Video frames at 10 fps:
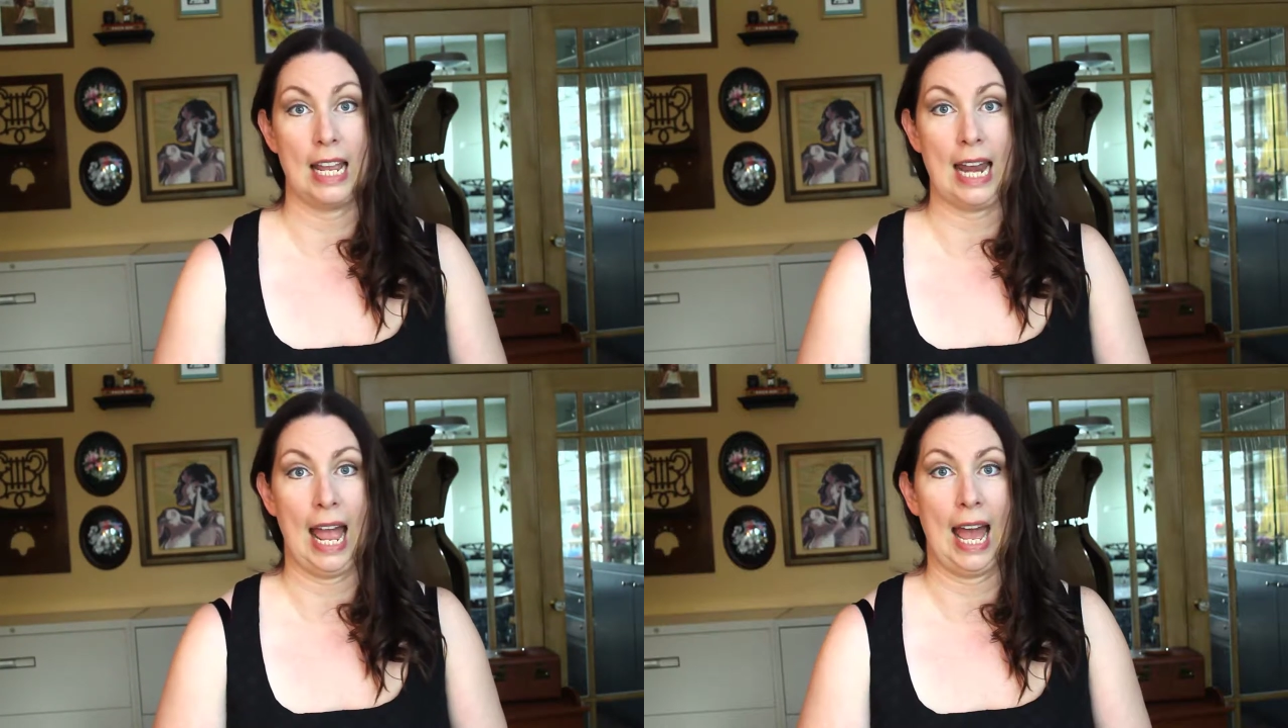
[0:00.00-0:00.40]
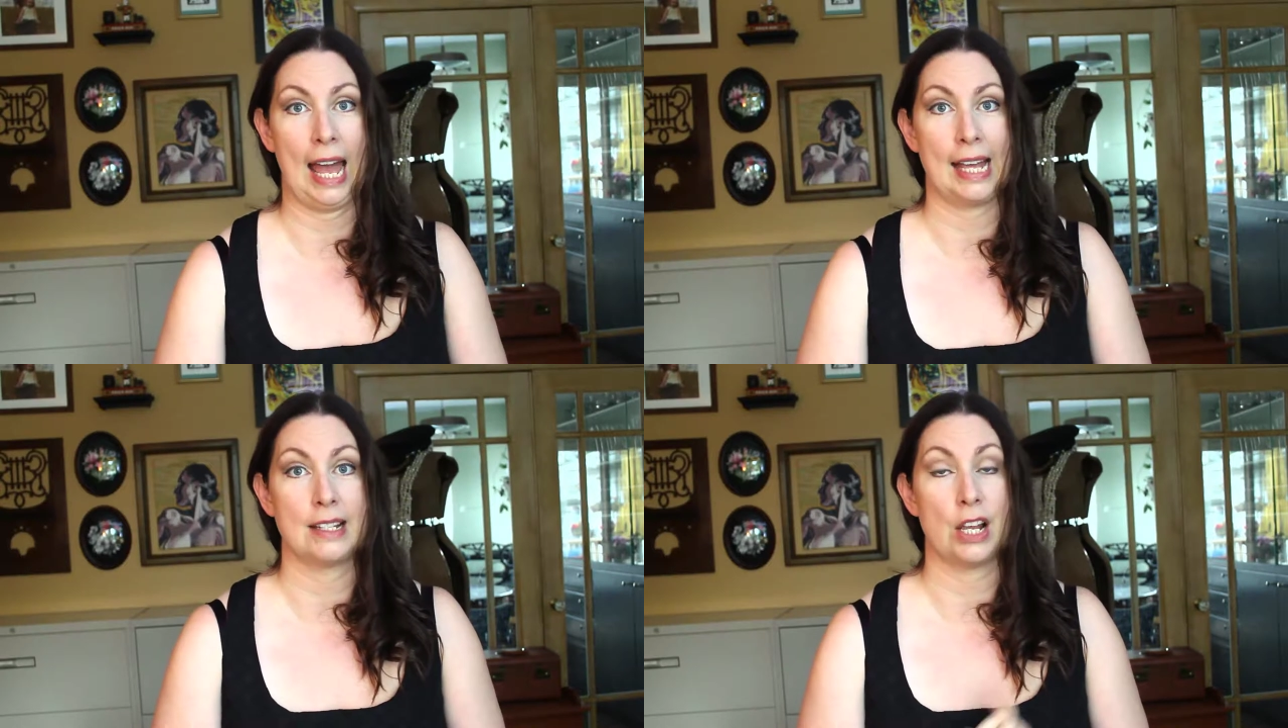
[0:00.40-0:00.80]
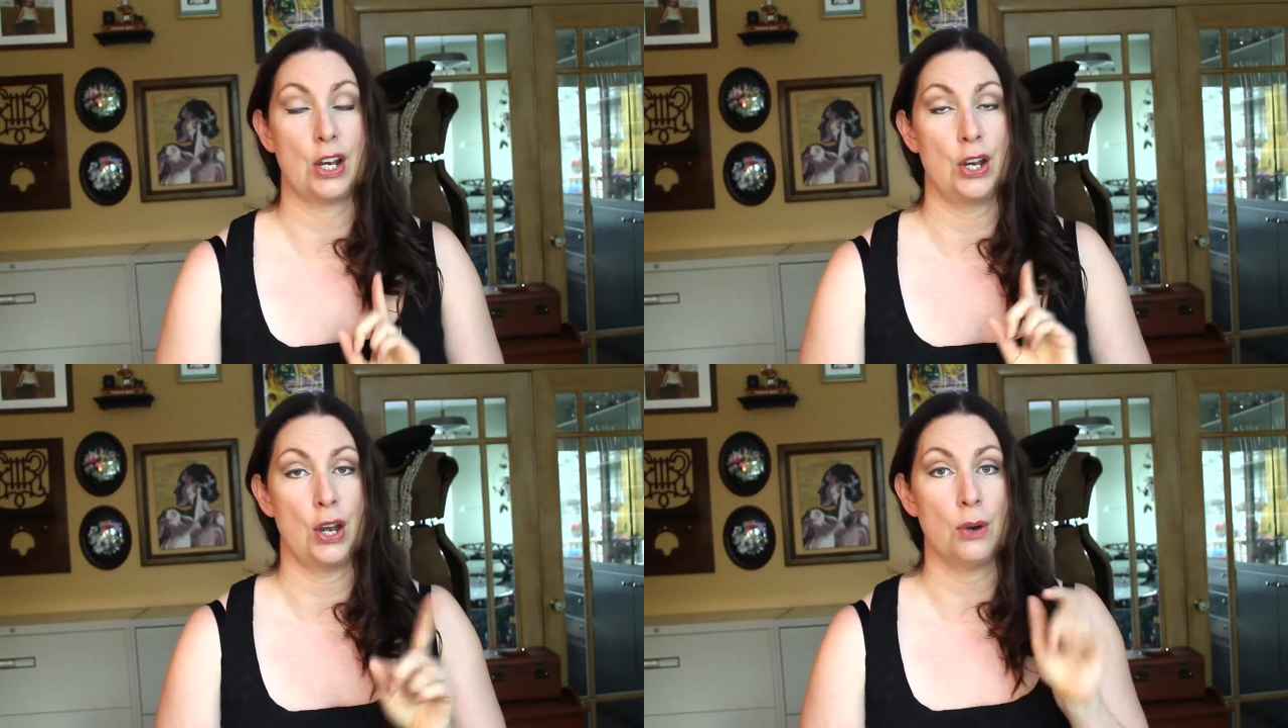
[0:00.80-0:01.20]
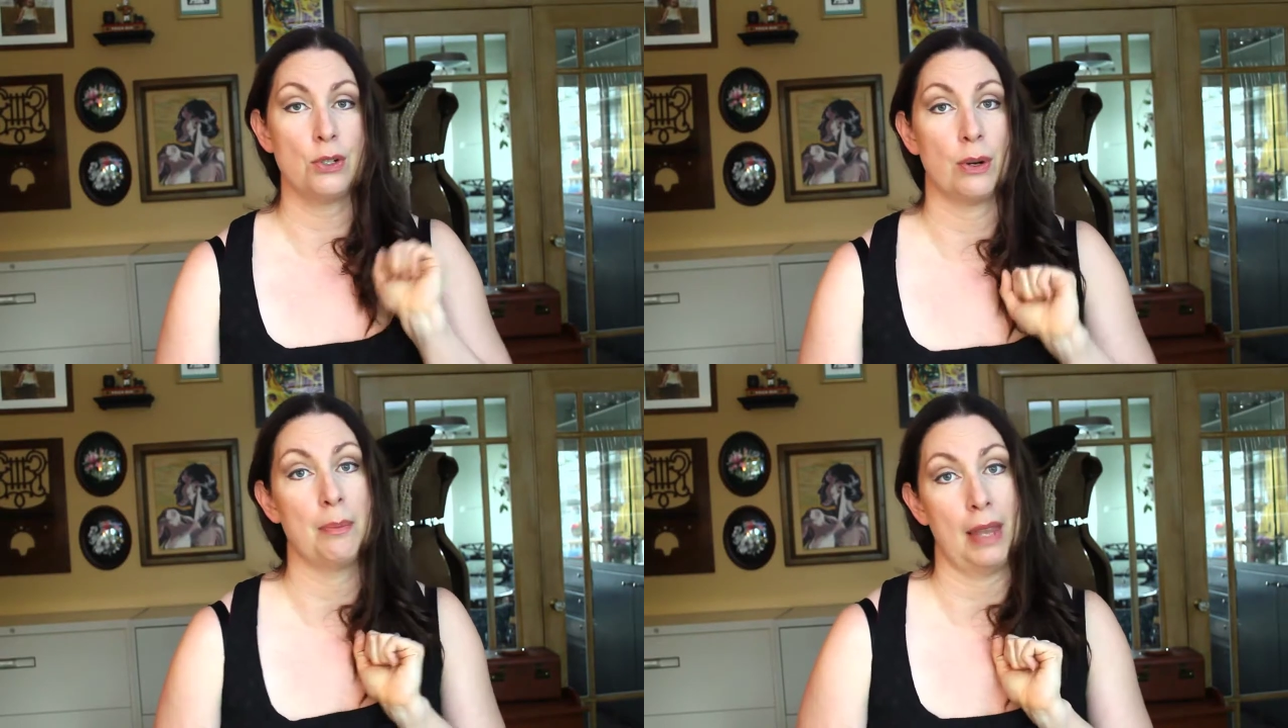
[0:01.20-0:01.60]
It has no
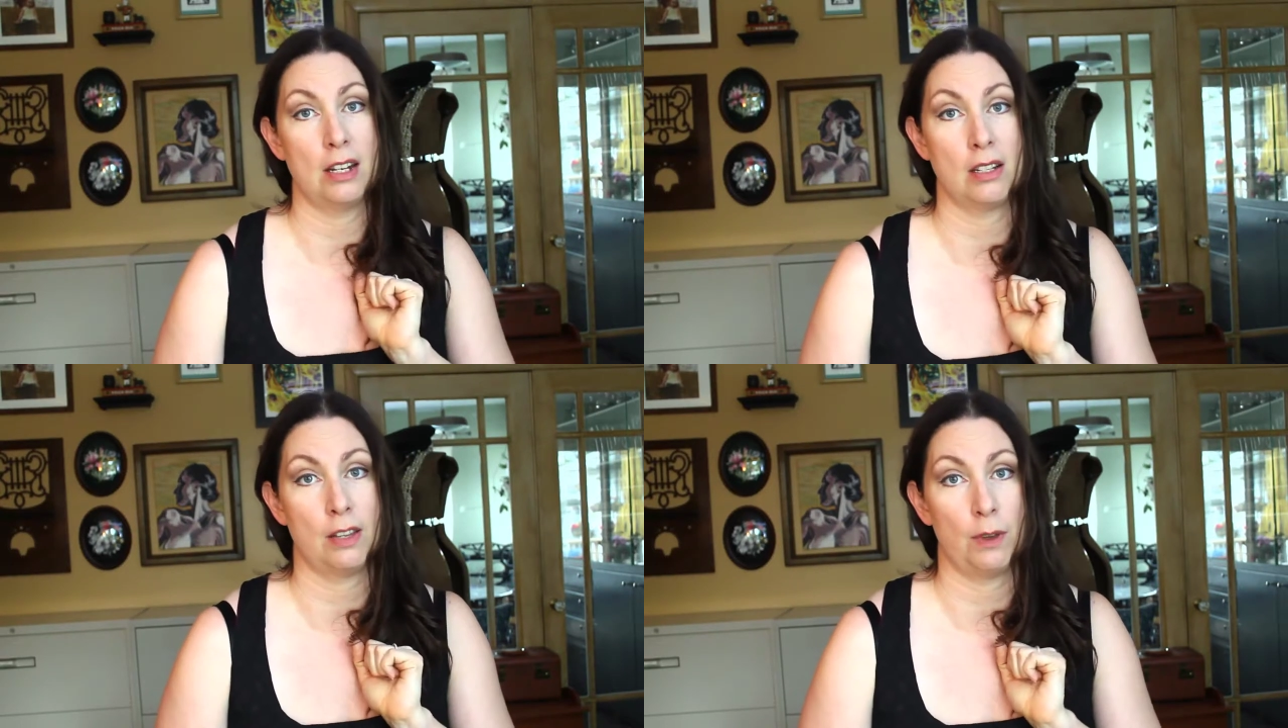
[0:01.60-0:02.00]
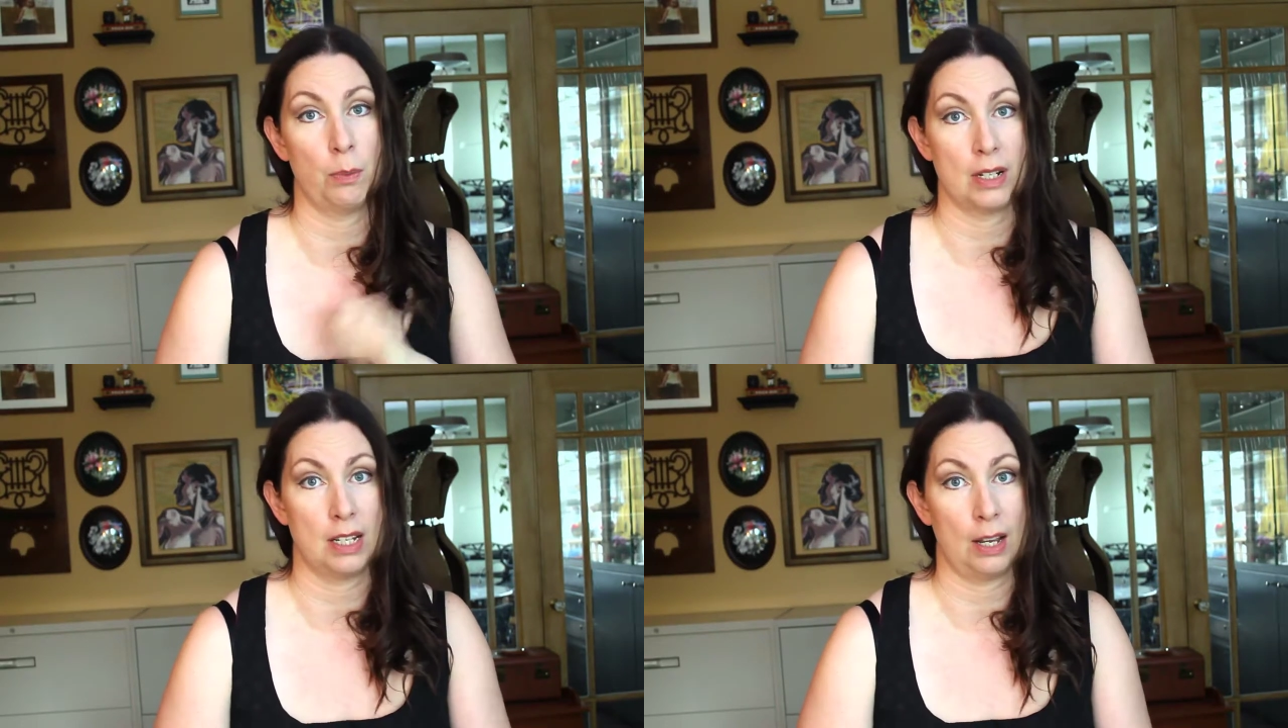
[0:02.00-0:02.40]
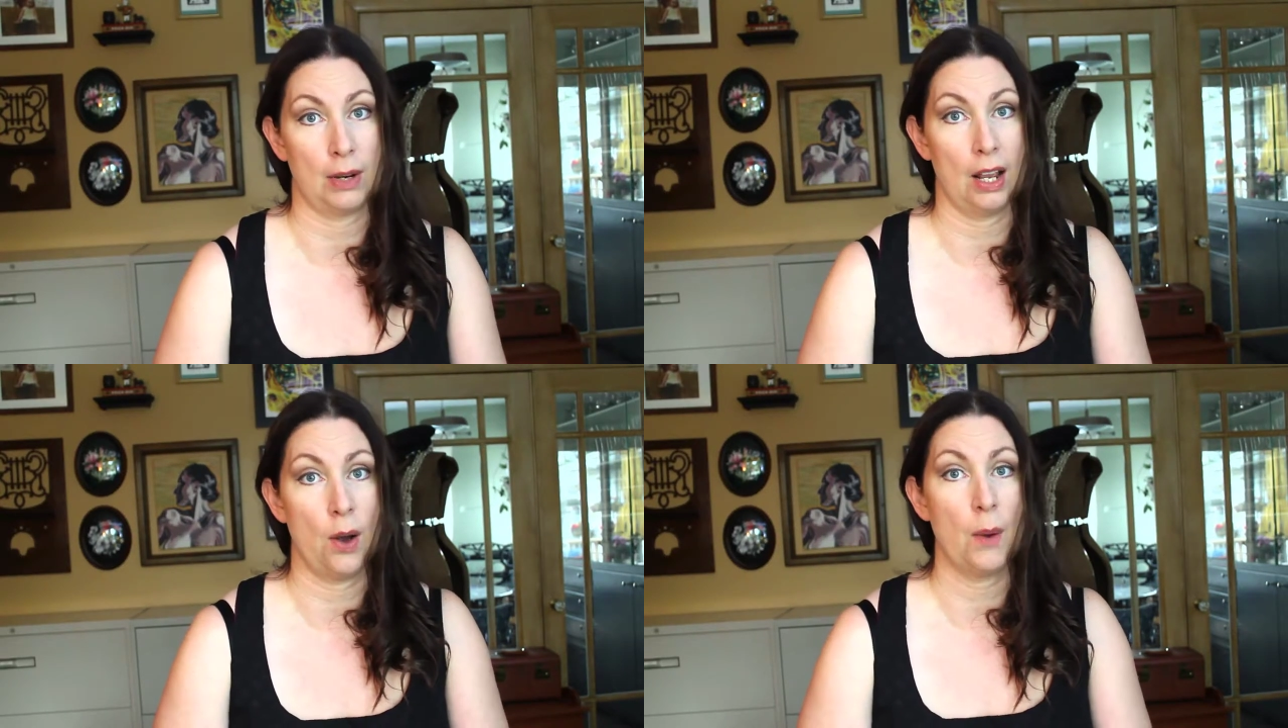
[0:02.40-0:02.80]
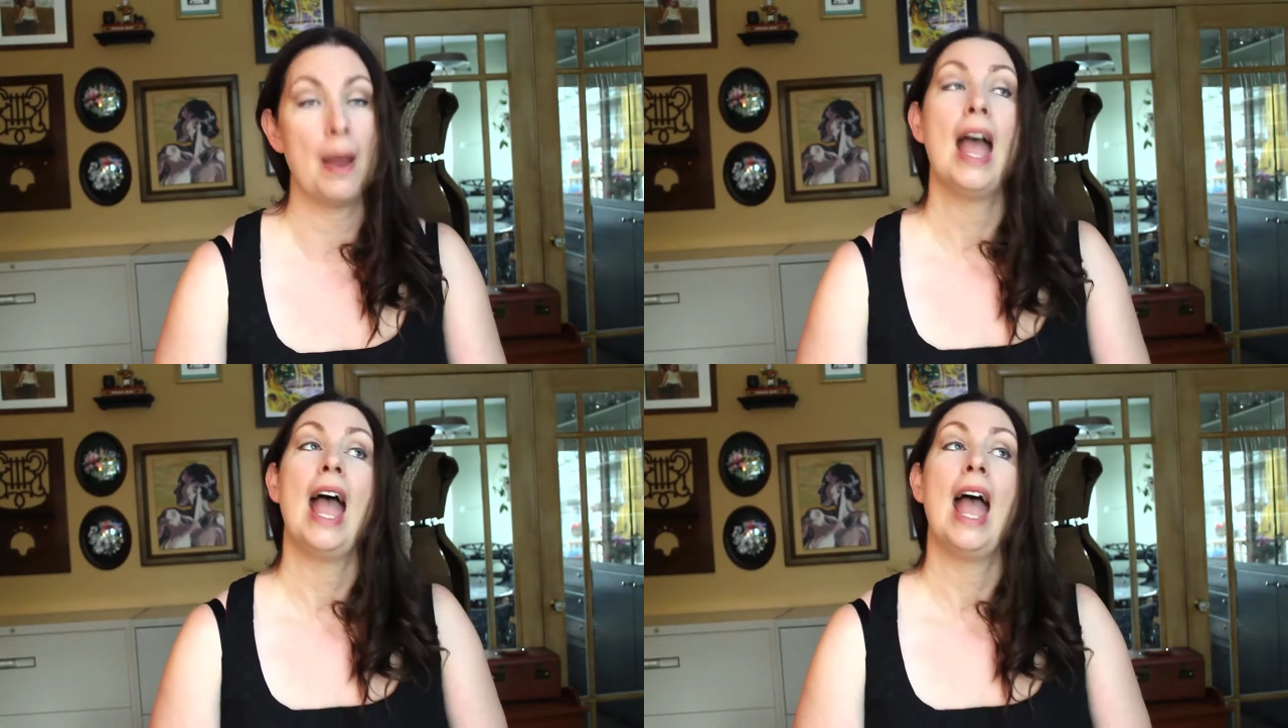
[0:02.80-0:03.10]
trim pages if you print it out at home,